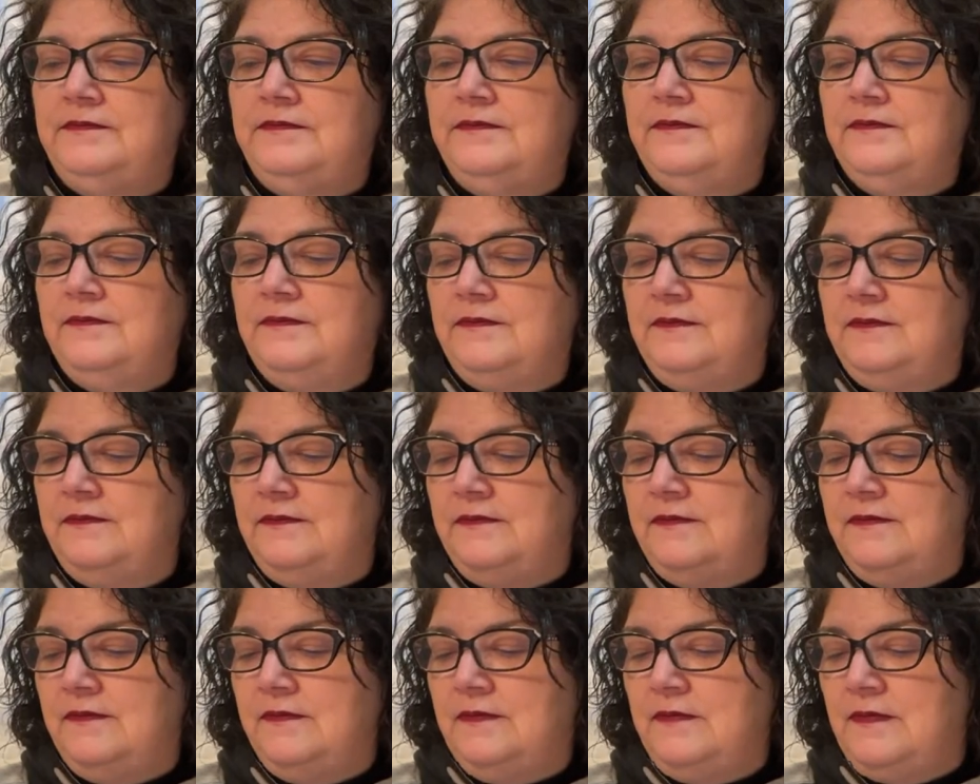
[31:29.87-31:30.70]

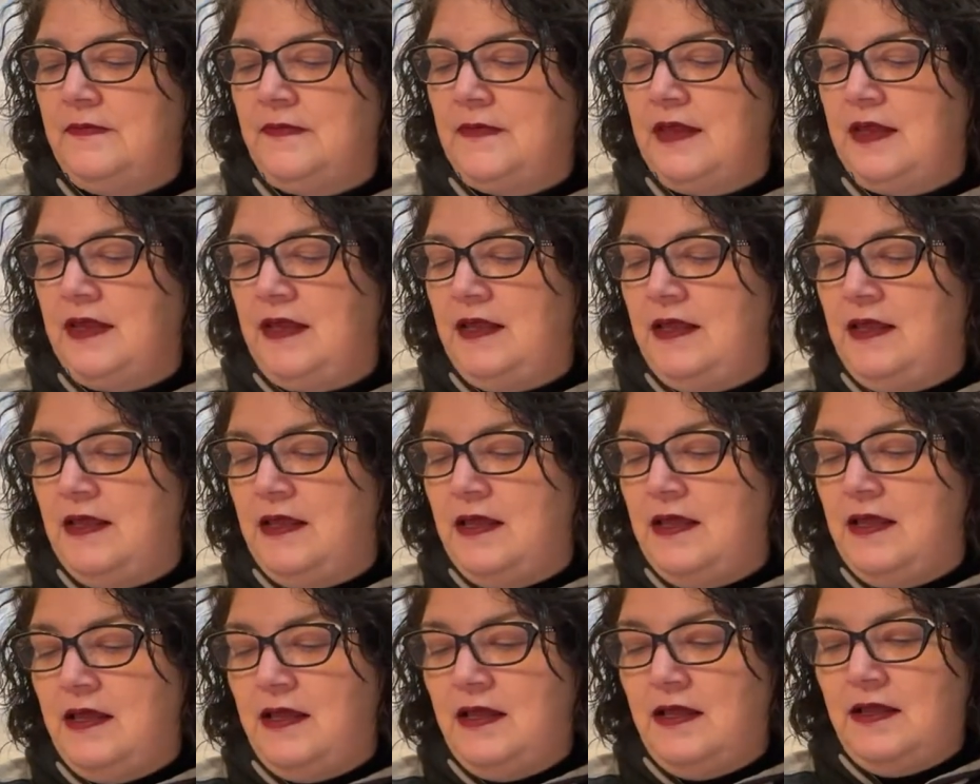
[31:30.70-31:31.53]

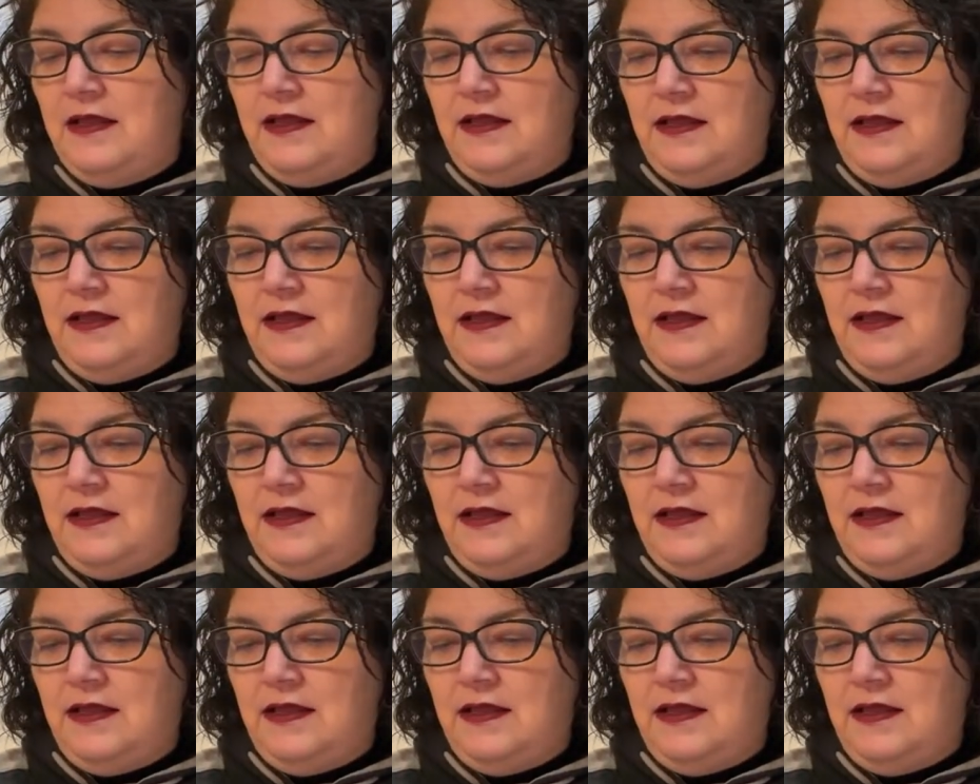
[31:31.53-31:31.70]
Nobody speaks.